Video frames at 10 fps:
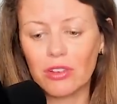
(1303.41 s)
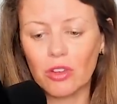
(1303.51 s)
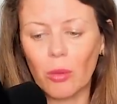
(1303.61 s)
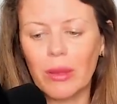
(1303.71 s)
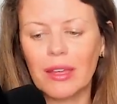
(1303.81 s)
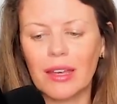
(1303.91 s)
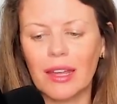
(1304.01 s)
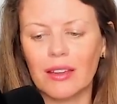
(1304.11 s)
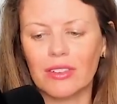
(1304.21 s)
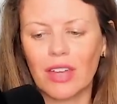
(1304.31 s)
so many
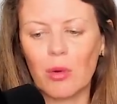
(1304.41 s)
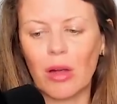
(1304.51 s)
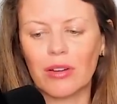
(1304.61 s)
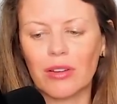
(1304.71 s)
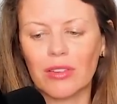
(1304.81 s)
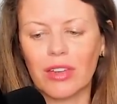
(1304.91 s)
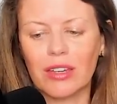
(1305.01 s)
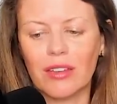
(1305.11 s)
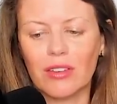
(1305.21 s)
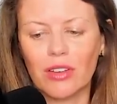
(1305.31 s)
Canadians come around to this
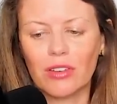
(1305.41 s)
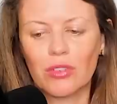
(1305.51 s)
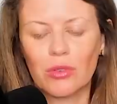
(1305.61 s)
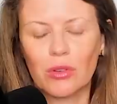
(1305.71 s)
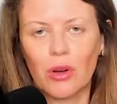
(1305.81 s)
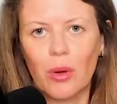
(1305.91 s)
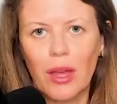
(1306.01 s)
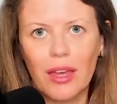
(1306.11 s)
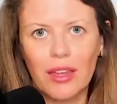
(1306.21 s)
idea that Justin Trudeau